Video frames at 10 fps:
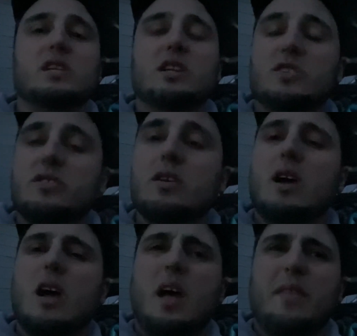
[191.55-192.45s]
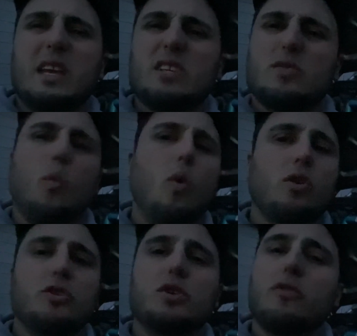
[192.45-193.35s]
I think he did one
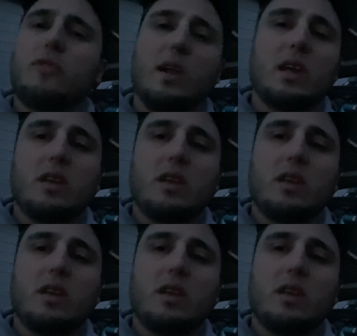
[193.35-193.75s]
or two front end